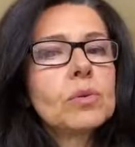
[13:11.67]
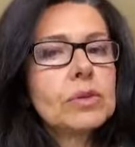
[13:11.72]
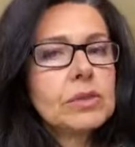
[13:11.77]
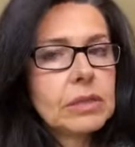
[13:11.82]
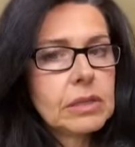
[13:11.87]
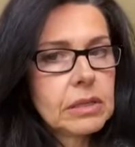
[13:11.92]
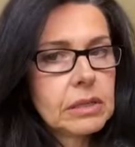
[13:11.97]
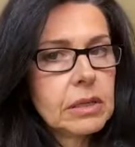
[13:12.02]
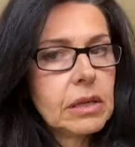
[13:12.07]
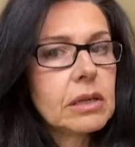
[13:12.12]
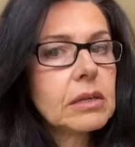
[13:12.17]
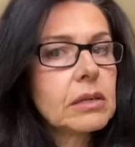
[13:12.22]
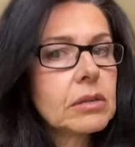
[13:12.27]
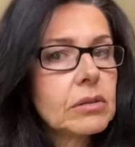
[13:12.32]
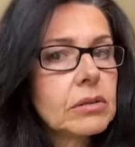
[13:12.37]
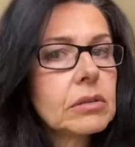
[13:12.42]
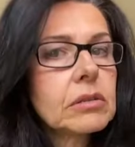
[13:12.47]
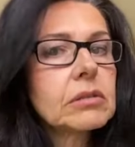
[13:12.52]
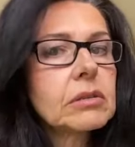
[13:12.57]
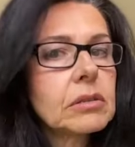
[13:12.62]
Was it a
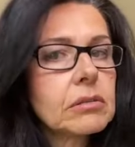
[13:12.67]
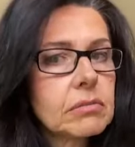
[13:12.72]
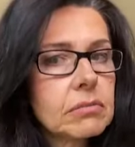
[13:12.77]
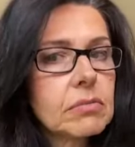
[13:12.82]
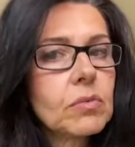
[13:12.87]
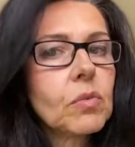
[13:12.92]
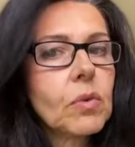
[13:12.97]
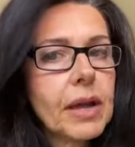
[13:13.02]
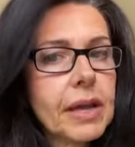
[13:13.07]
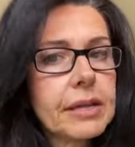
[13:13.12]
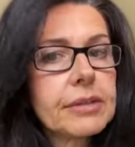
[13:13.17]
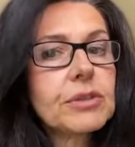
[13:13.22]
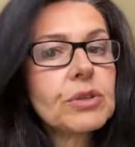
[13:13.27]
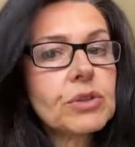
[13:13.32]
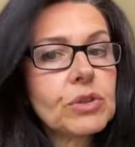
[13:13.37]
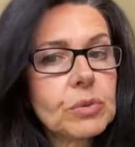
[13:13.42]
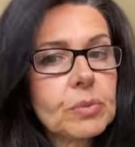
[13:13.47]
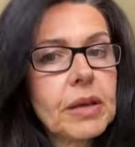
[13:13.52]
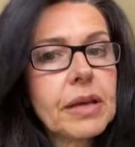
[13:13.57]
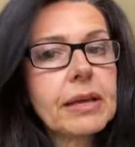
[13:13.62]
good way
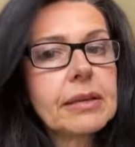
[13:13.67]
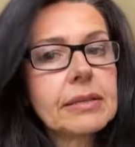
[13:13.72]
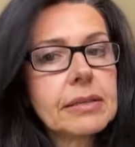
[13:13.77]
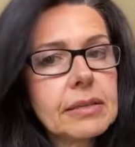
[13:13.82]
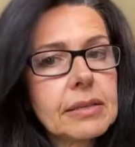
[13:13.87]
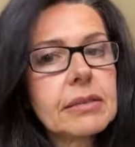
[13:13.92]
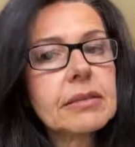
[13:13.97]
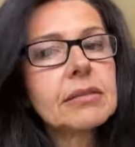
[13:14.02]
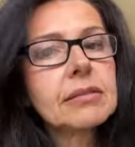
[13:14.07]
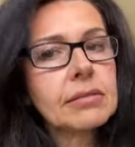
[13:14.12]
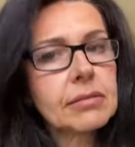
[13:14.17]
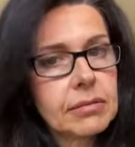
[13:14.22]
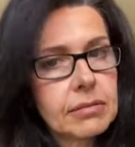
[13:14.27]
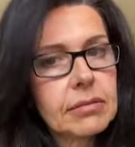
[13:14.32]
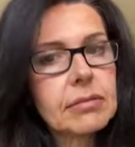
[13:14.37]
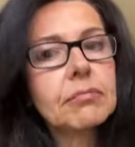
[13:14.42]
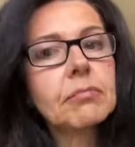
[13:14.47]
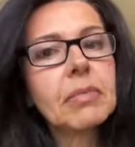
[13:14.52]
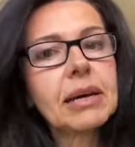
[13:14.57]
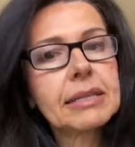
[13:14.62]
to spend
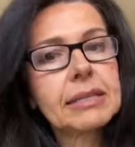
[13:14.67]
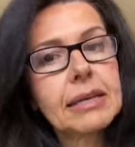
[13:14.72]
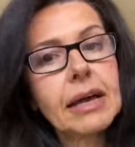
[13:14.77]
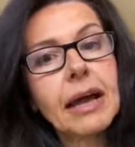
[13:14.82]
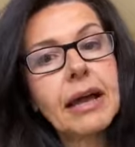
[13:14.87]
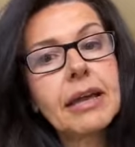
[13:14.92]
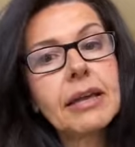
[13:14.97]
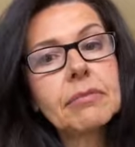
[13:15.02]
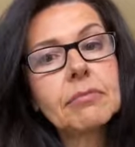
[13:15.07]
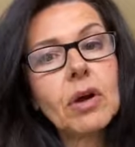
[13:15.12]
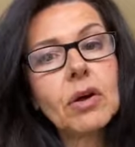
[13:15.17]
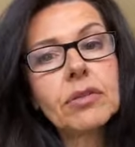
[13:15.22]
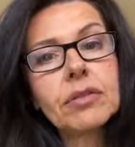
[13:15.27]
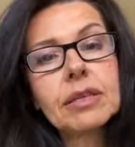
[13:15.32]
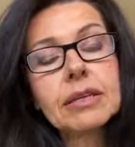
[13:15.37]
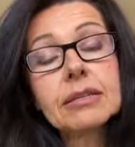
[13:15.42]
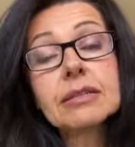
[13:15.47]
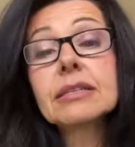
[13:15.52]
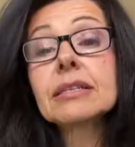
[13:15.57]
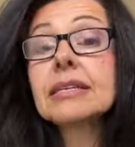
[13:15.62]
my time
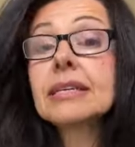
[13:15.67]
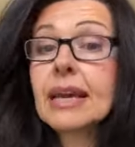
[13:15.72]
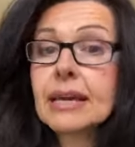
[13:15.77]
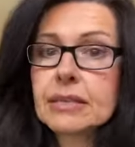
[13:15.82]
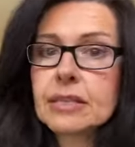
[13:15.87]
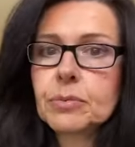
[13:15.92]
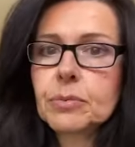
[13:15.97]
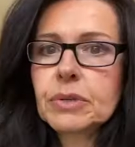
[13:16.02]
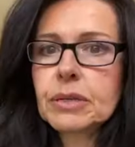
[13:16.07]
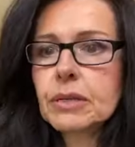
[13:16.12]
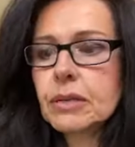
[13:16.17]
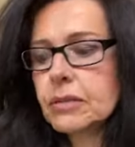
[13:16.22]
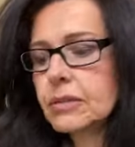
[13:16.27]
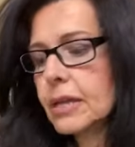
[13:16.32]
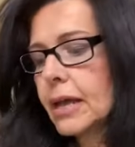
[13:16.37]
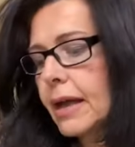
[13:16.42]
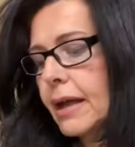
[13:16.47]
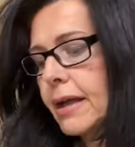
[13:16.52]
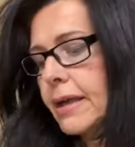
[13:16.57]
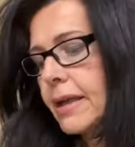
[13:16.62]
on this? Yes,
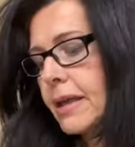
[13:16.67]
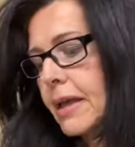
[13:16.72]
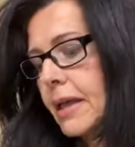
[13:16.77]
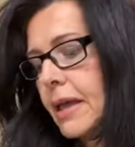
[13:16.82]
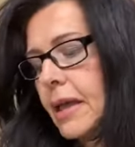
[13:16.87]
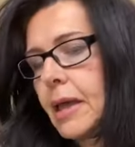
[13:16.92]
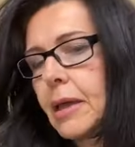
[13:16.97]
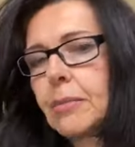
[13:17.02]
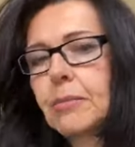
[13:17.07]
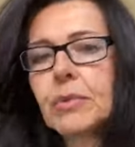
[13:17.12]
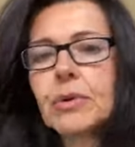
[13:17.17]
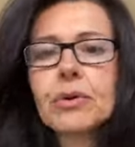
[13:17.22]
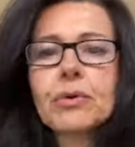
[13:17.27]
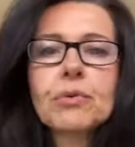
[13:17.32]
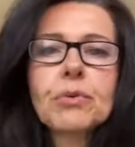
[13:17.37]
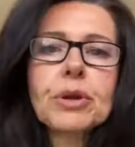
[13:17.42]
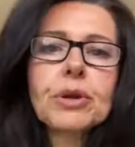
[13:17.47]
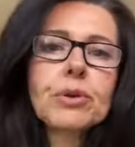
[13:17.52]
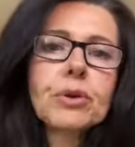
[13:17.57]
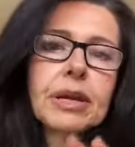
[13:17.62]
because I am
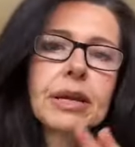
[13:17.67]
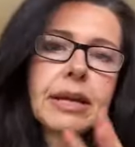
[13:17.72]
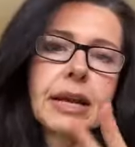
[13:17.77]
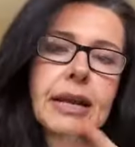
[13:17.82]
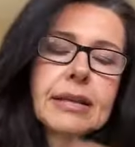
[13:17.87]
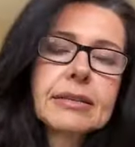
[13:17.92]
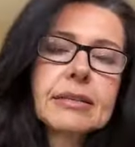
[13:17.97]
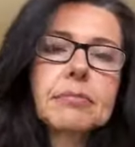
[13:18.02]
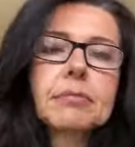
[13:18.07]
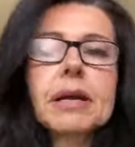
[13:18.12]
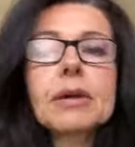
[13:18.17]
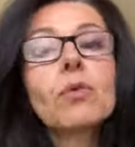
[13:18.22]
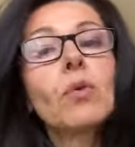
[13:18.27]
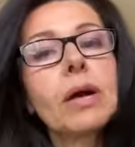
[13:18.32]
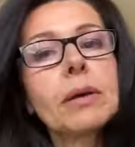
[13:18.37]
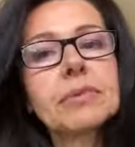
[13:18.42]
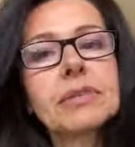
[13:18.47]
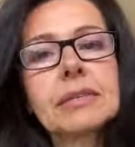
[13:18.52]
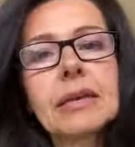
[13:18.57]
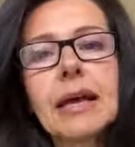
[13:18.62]
reorganizing my
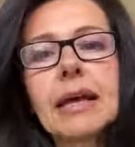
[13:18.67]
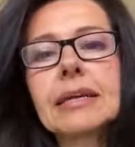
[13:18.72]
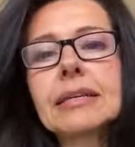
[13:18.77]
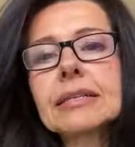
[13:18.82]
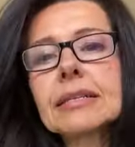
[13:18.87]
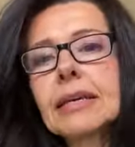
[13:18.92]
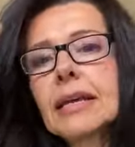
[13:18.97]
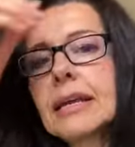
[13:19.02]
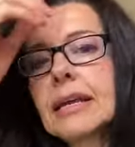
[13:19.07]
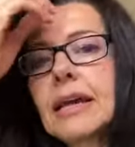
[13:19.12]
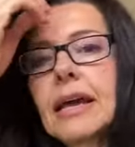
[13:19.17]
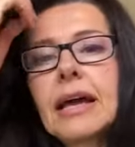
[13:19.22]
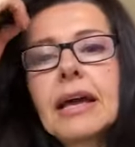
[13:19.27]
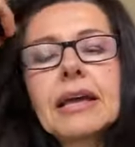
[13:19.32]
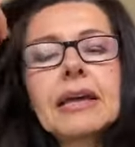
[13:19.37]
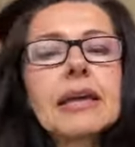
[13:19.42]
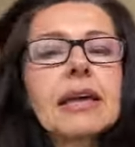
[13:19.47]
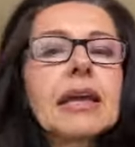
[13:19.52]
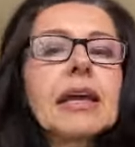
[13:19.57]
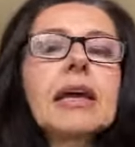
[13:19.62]
website and
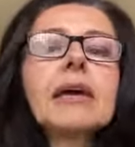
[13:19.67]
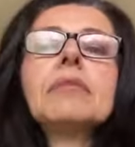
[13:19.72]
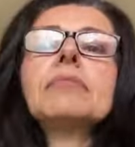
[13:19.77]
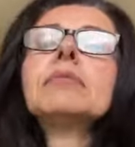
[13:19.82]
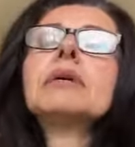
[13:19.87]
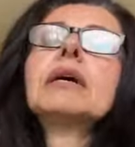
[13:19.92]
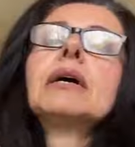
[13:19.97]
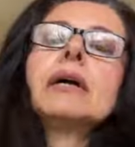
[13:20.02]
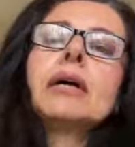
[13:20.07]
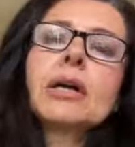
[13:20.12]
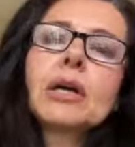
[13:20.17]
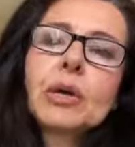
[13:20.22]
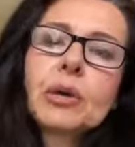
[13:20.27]
I am